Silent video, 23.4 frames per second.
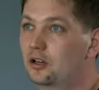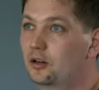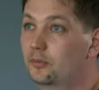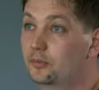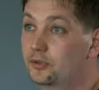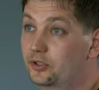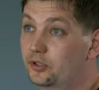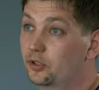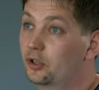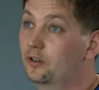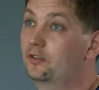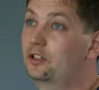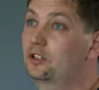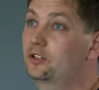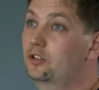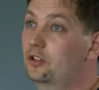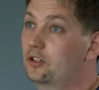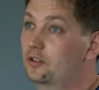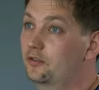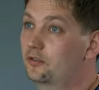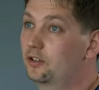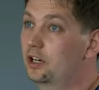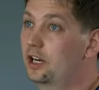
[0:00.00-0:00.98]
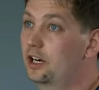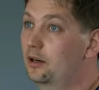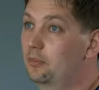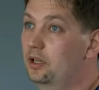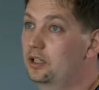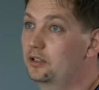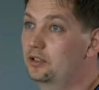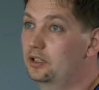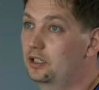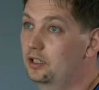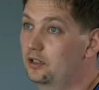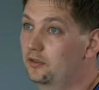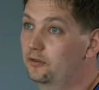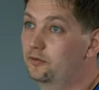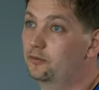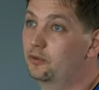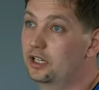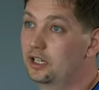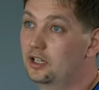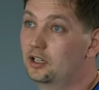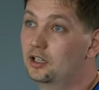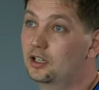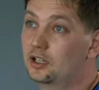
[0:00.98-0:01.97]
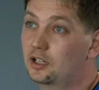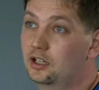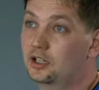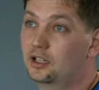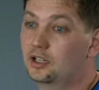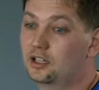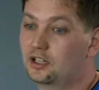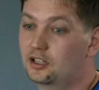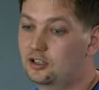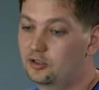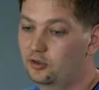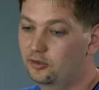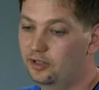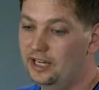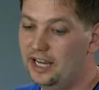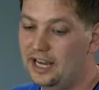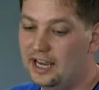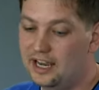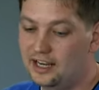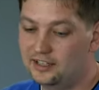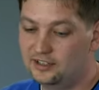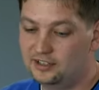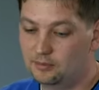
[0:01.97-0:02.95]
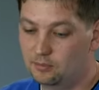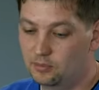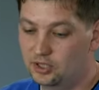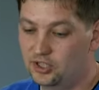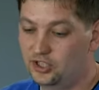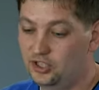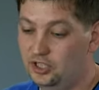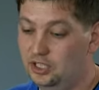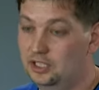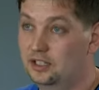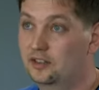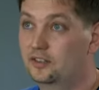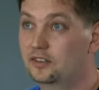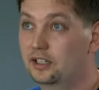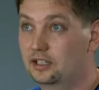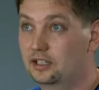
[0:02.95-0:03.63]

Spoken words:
observing your environment, and if we create a machine